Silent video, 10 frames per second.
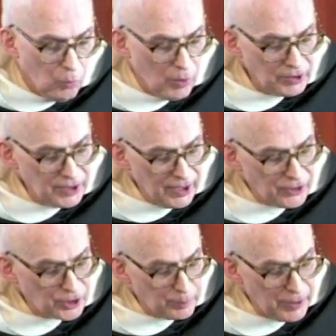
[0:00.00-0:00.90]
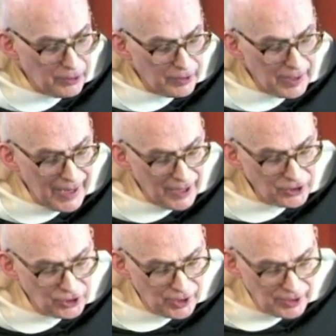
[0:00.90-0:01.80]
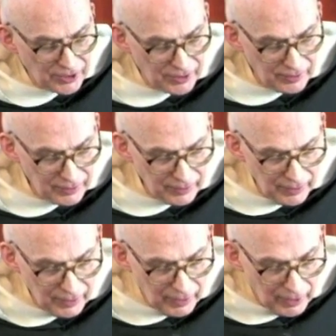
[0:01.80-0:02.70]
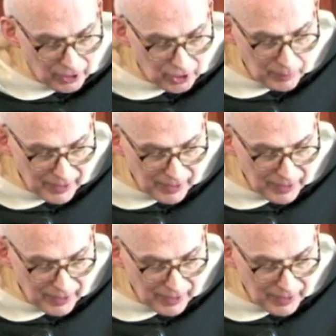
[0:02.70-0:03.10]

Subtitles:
One day the superior asked Jason to